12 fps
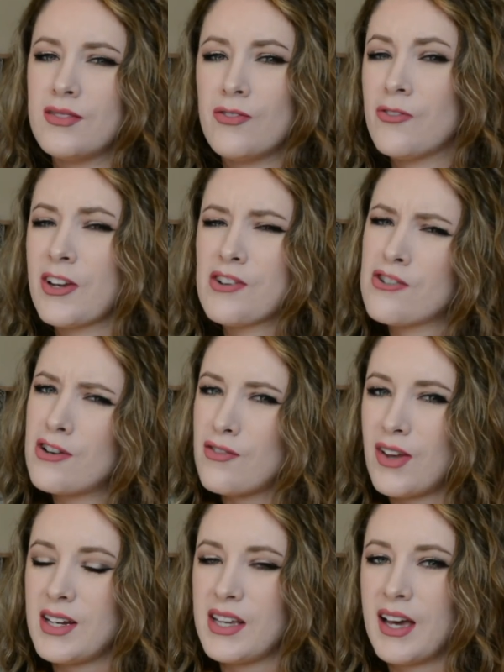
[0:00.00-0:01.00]
fiction of
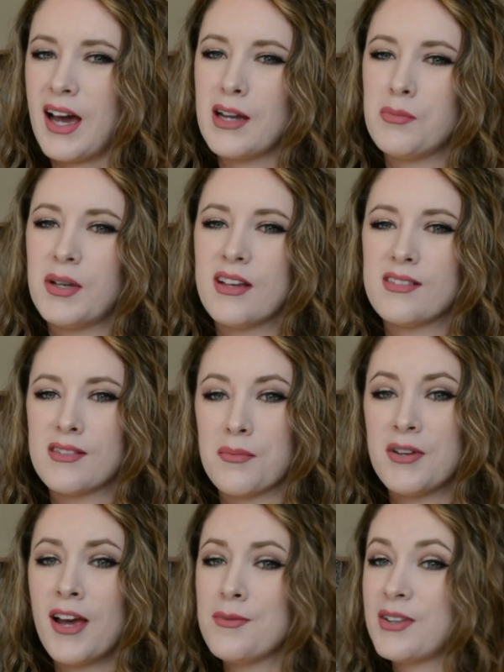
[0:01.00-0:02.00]
any kind because
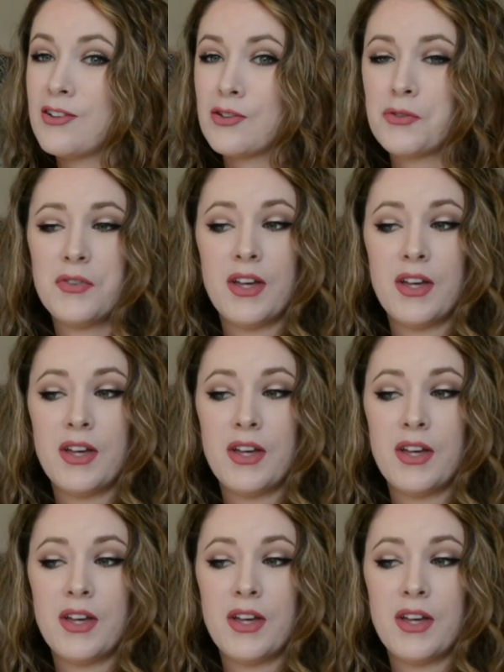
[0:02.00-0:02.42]
sometimes I just